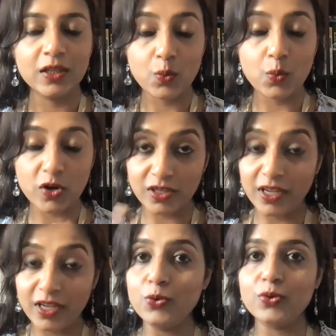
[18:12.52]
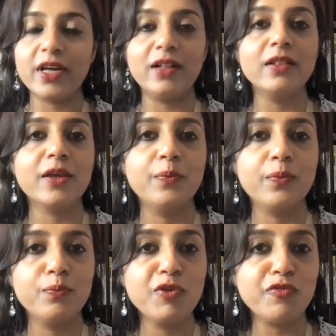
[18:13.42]
What can you tell them
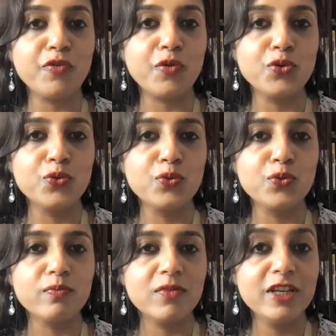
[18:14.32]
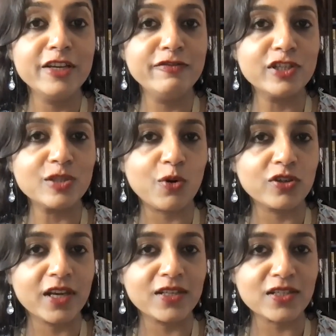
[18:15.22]
before you leave this
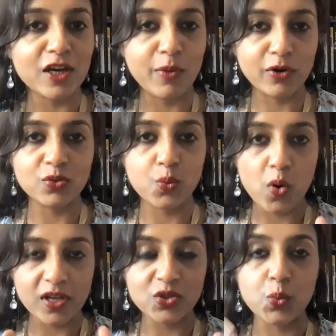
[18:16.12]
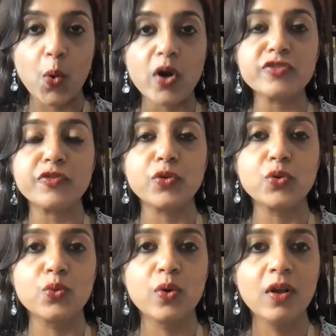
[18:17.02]
podcast about what has worked for
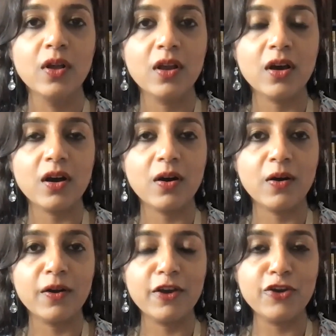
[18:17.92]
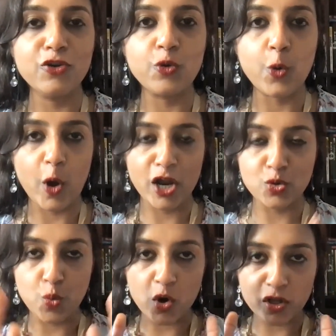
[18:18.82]
you?
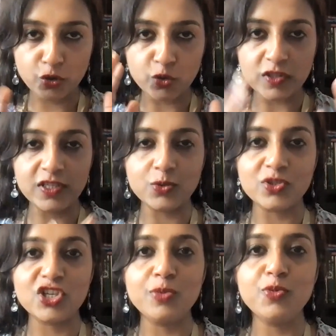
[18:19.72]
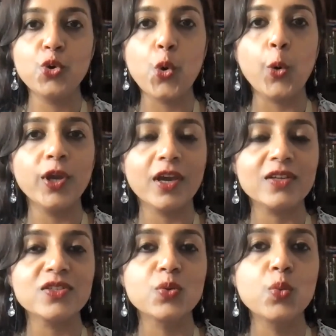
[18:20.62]
And what are those things which keep you going
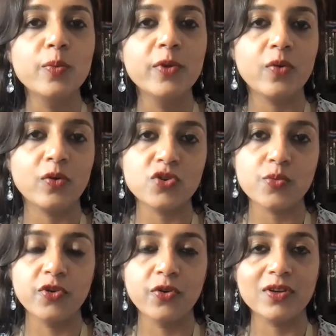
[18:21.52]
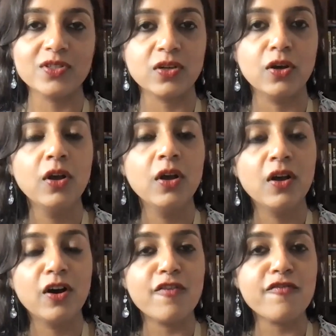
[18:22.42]
as a woman entrepreneur, as
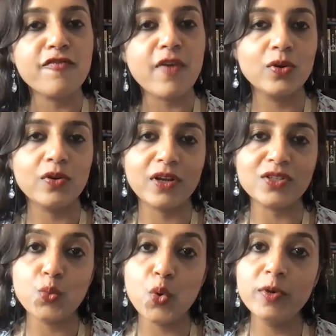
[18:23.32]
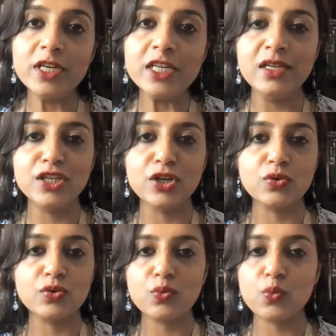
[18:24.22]
a founder, as a woman leader?
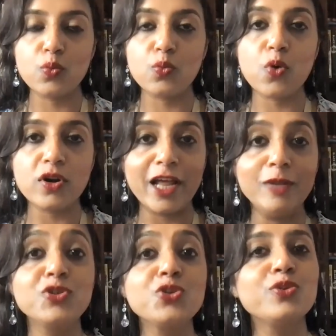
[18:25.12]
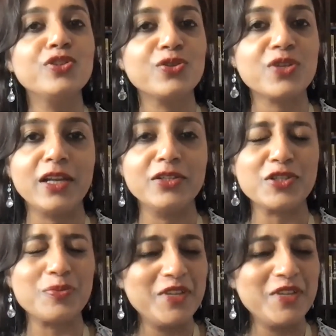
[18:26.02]
What helps you with your challenges?